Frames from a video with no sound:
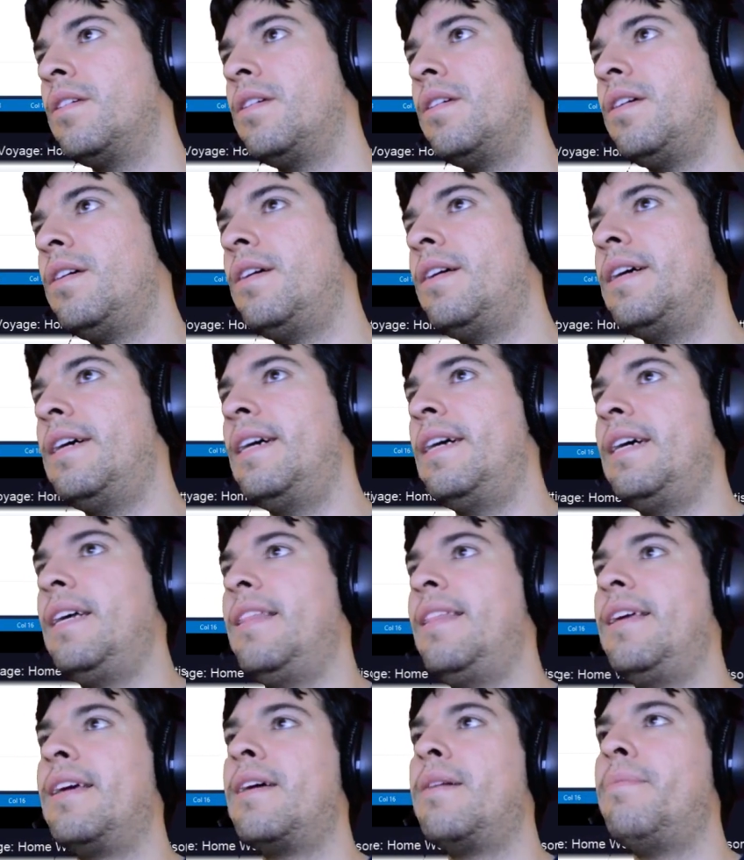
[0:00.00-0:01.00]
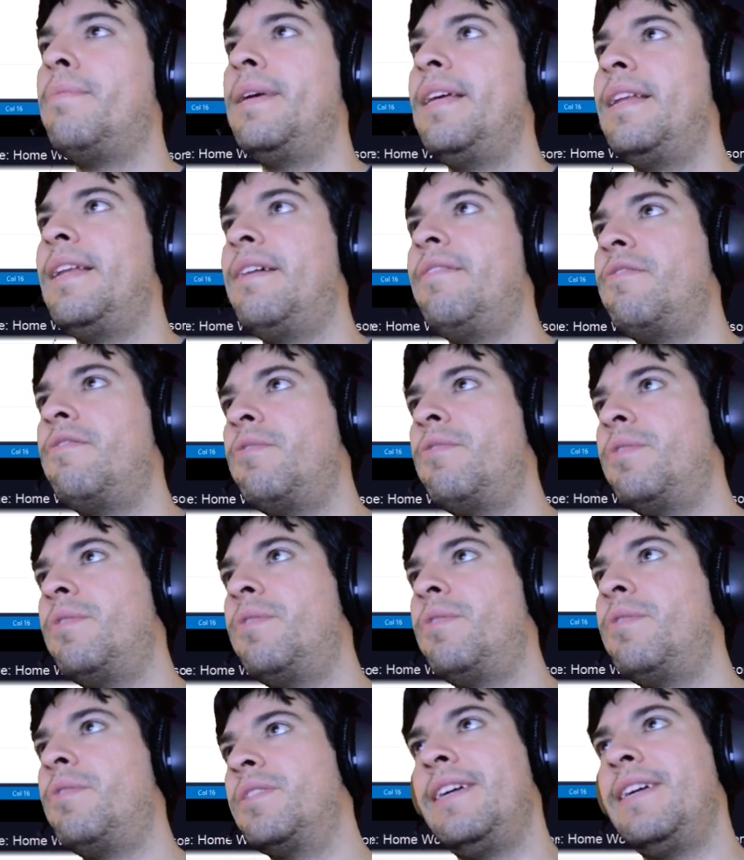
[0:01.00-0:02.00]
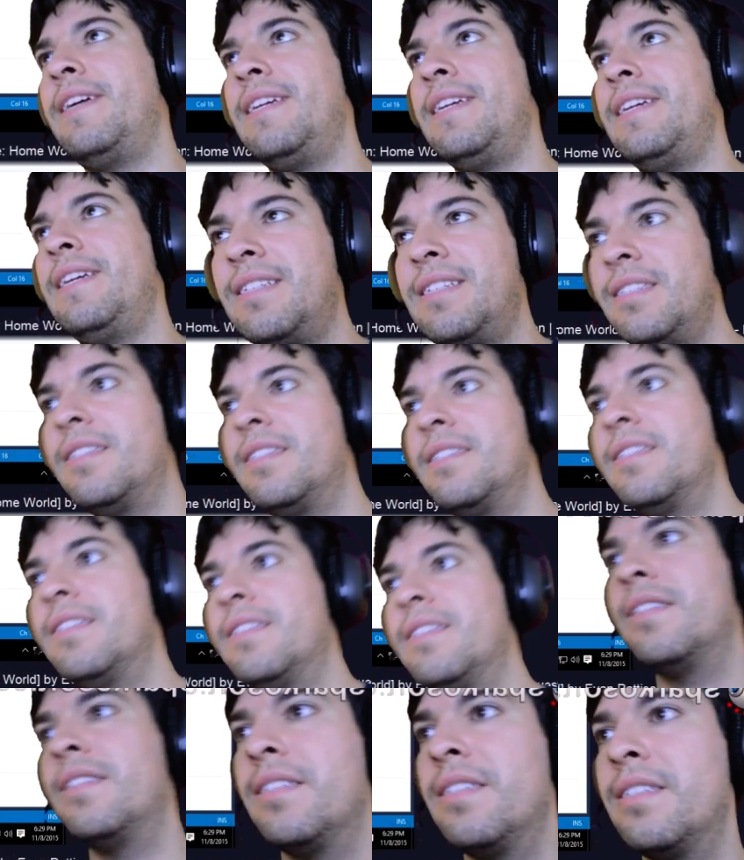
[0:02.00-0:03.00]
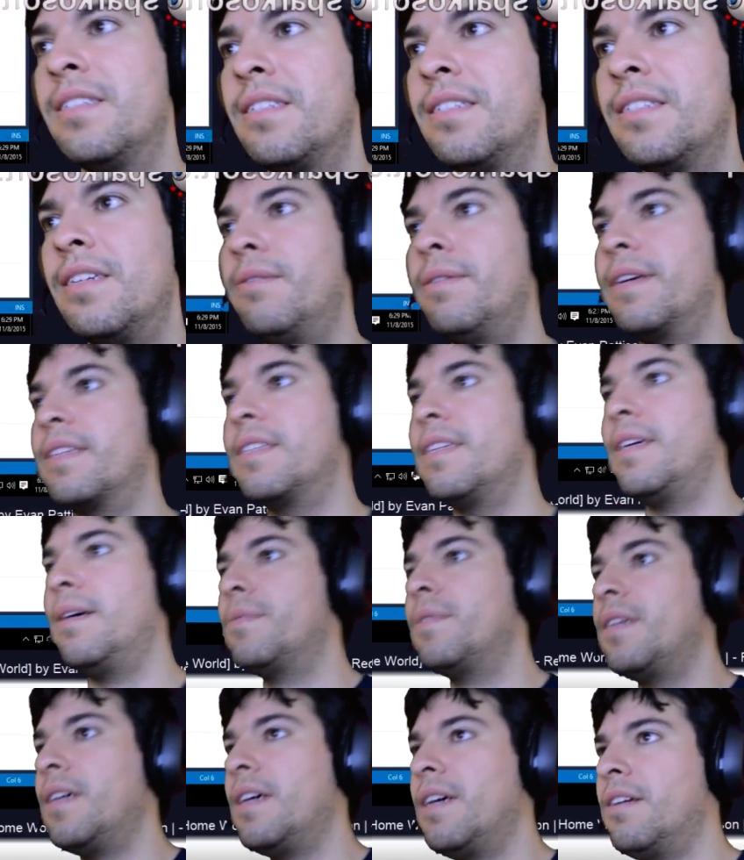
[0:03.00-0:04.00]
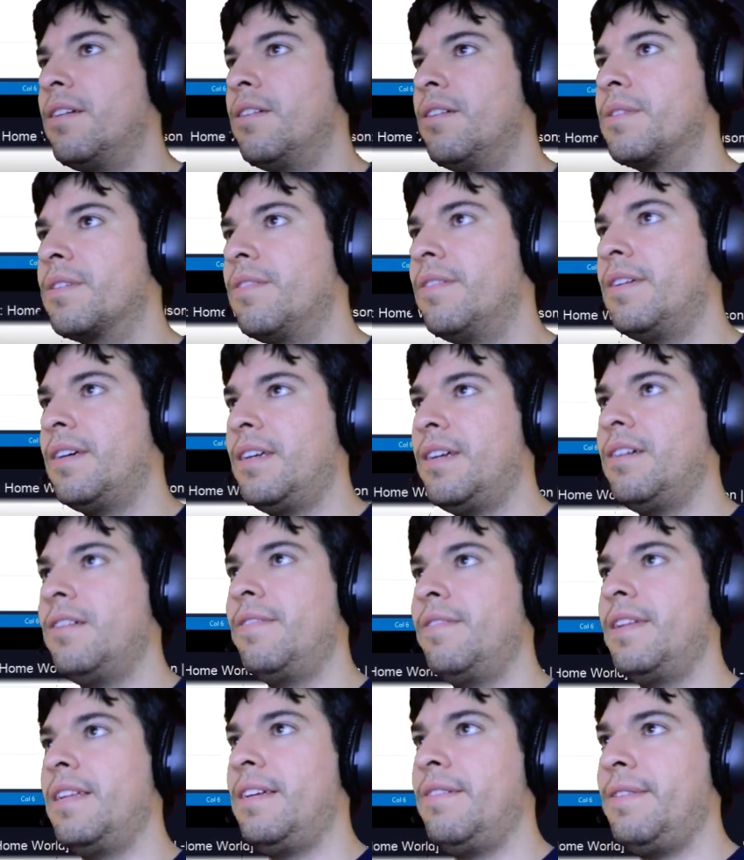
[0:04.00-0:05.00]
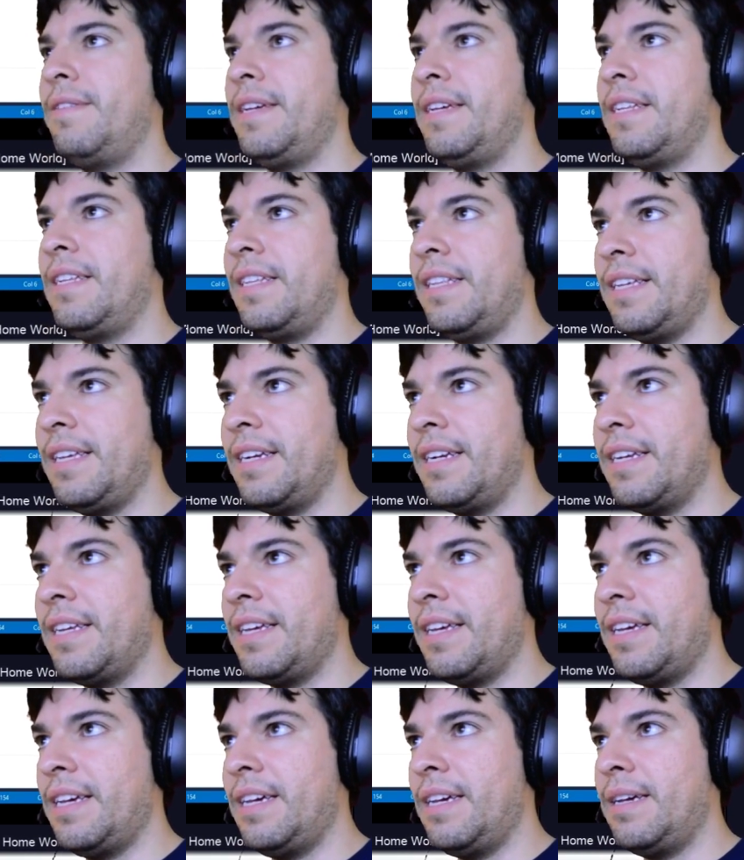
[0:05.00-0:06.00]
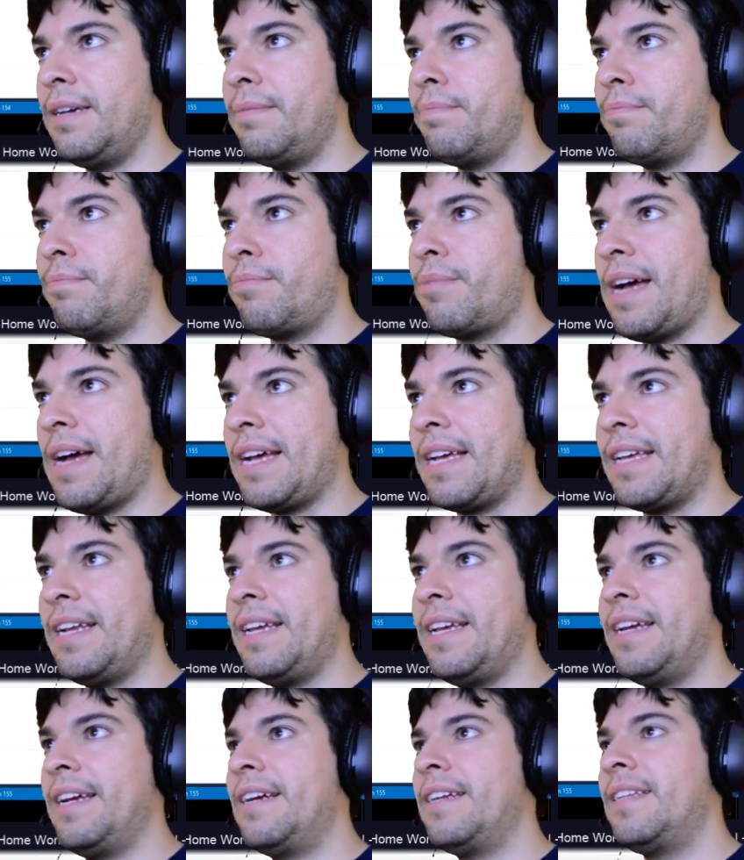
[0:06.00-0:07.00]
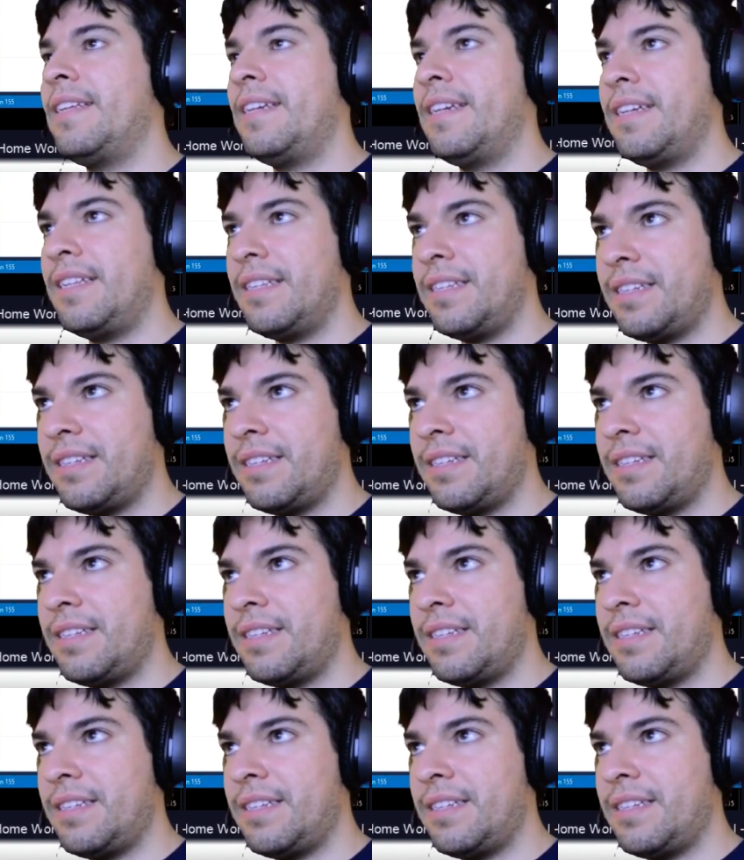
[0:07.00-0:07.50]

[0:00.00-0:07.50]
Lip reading: Alright, I think I'm in everyone's good graces. Oh, except, I don't know what's going on. Oh, we deleted a bracket here at the end.